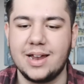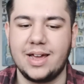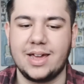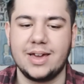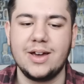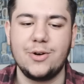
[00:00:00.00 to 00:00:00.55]

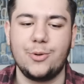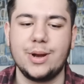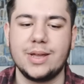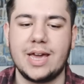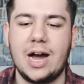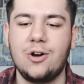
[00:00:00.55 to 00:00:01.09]
Like
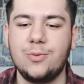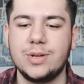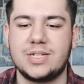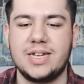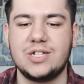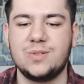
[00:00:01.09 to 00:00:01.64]
when Gaon
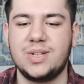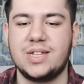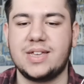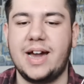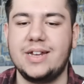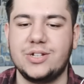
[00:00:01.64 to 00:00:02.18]
was saying something
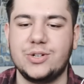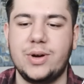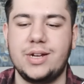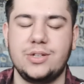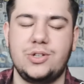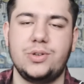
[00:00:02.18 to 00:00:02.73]
to Kaito,
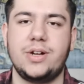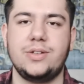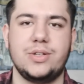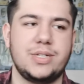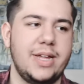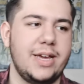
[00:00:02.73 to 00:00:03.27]
and then Juran
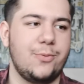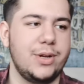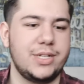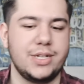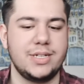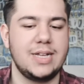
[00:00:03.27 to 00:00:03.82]
just like
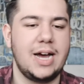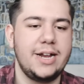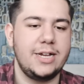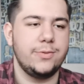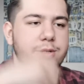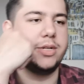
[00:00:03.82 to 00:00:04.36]
went to the side
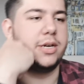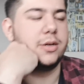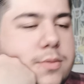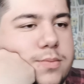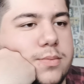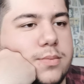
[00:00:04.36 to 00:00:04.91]
and he was like,
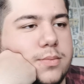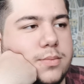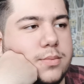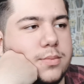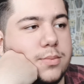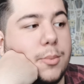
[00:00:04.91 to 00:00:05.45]

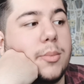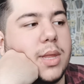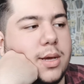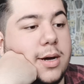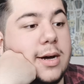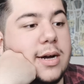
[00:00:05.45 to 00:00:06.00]

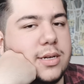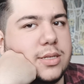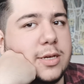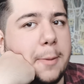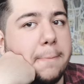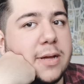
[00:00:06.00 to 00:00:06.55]
"Ah, I
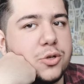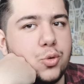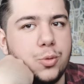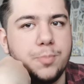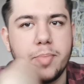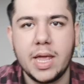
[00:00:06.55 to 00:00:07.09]
see, that's cool."